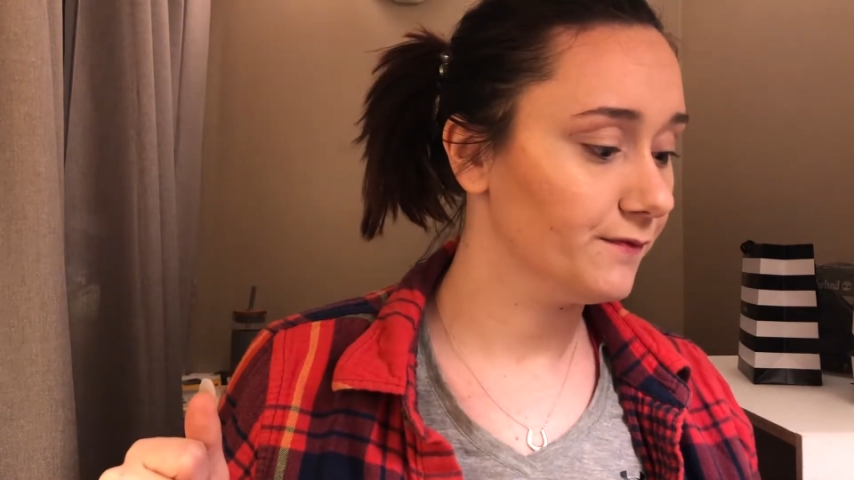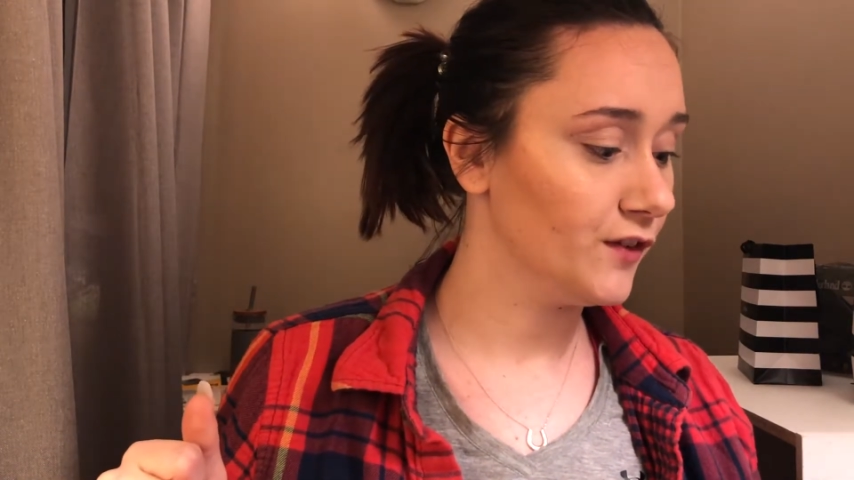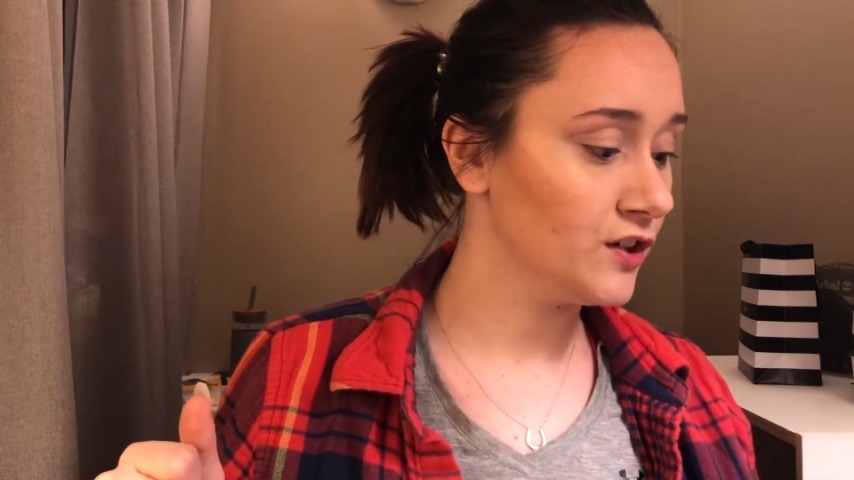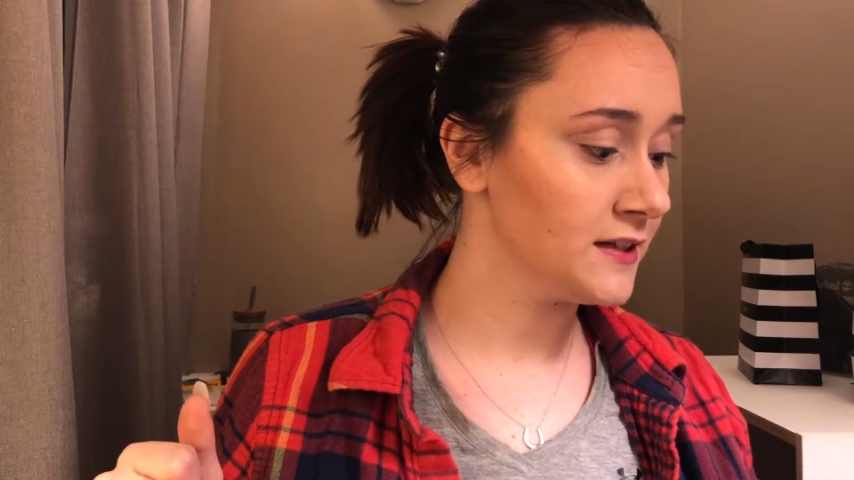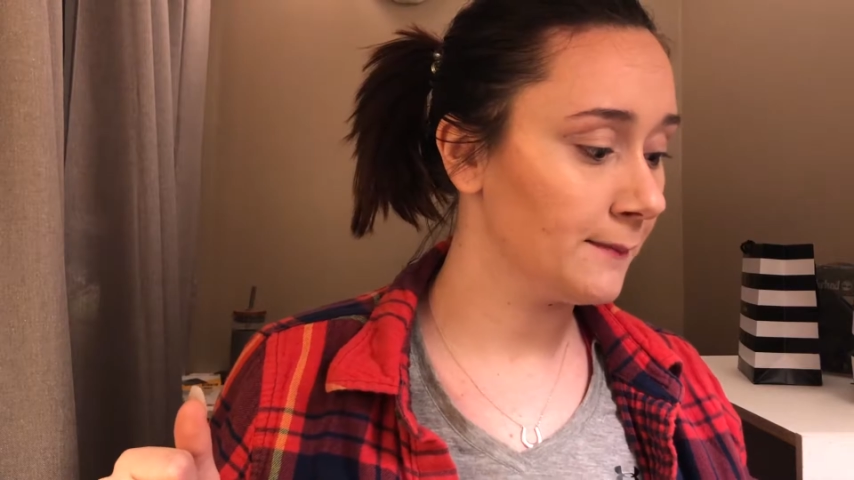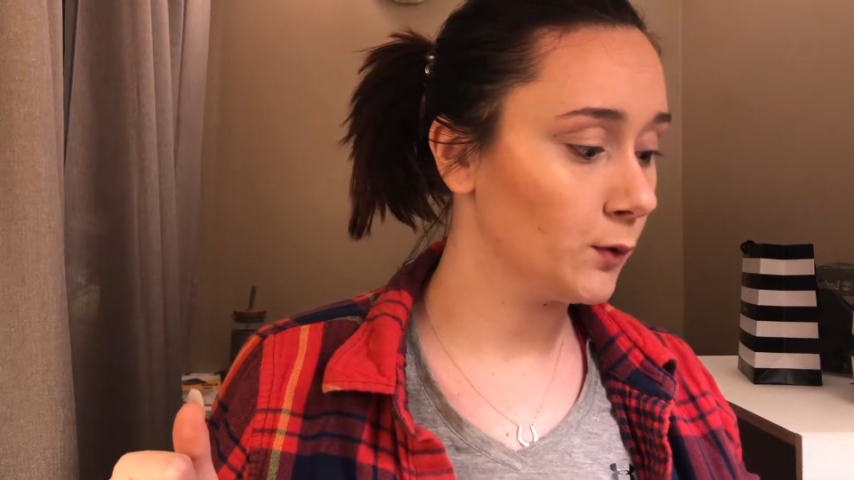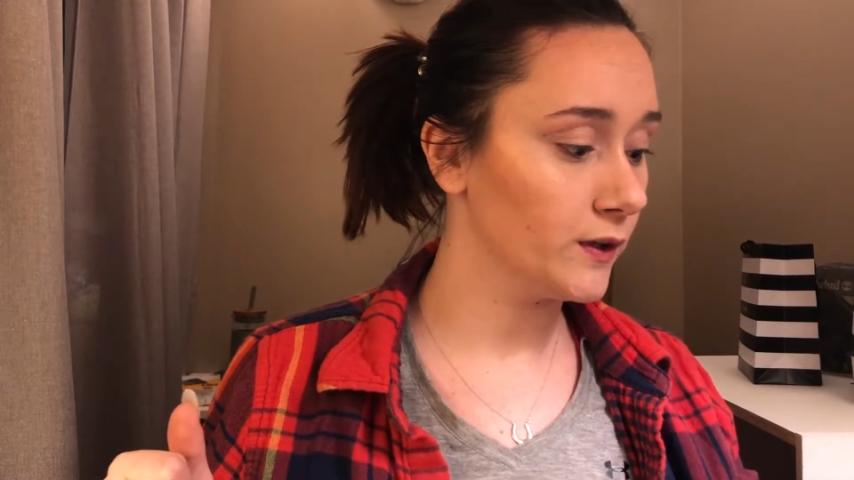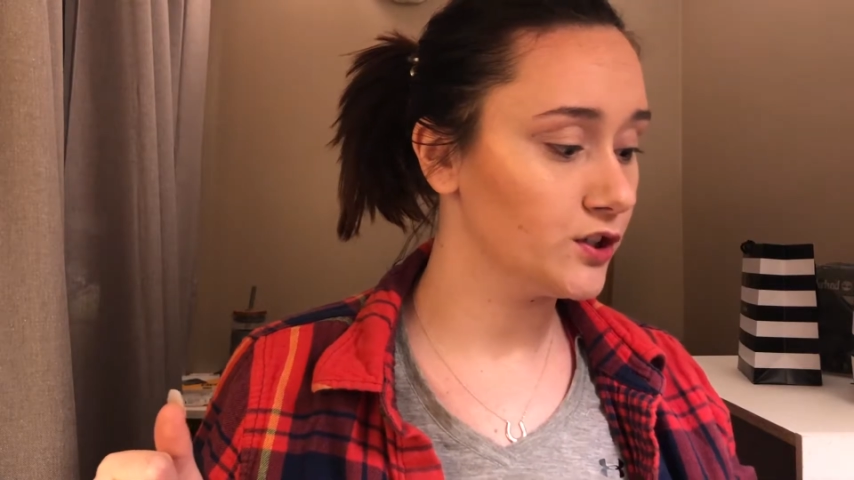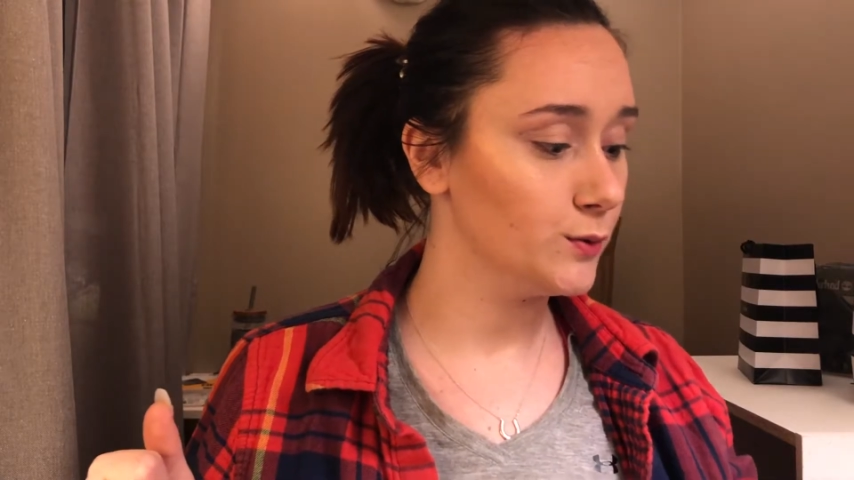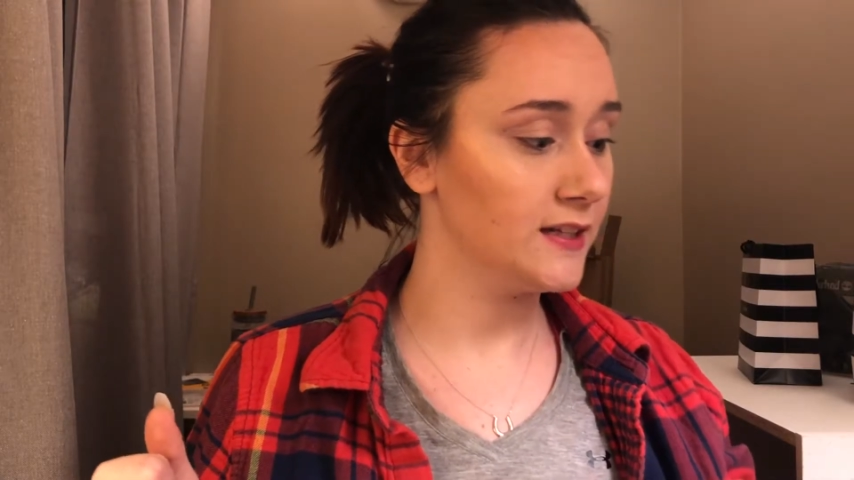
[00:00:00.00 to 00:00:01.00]
First, I'm
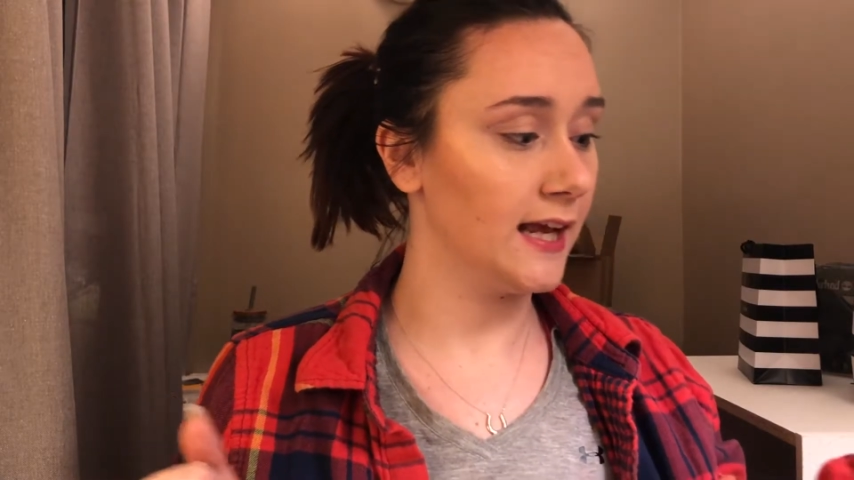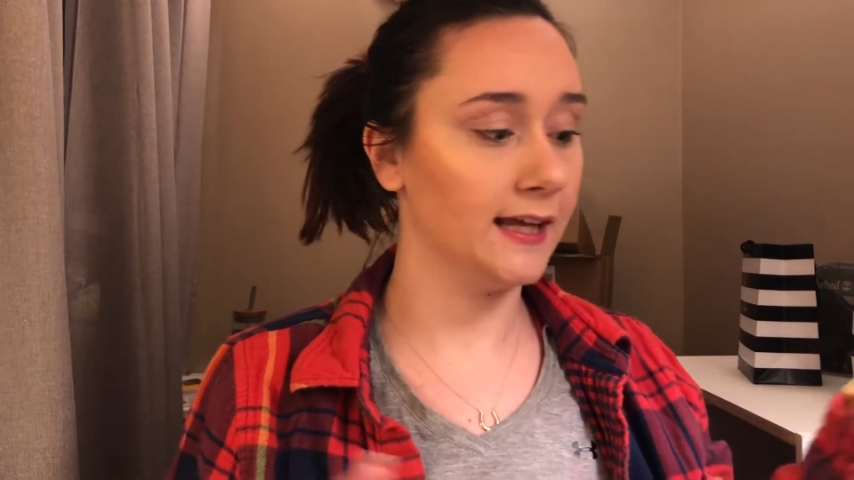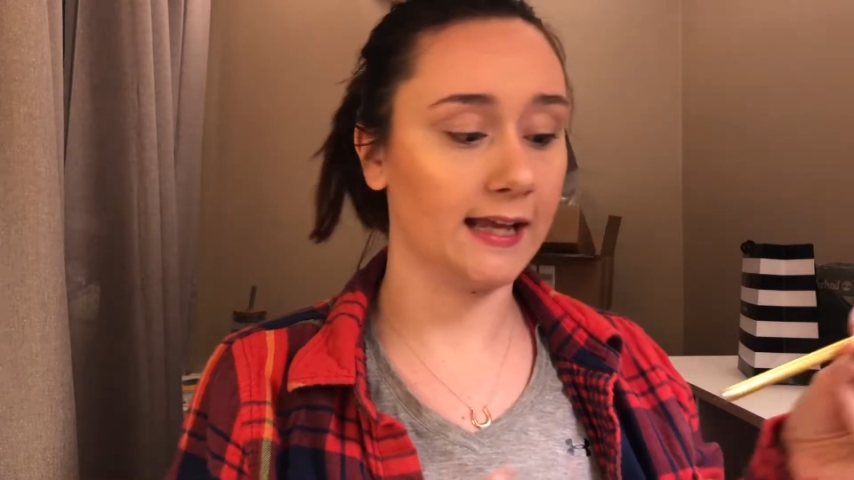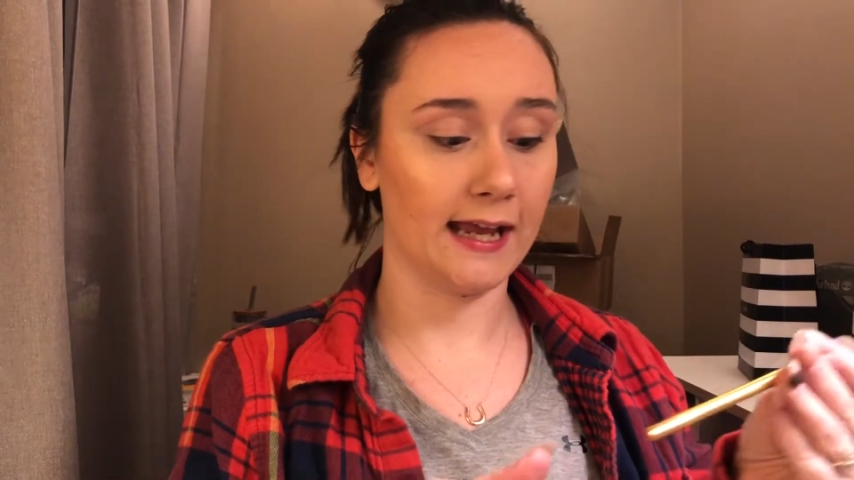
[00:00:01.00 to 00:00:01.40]
going to take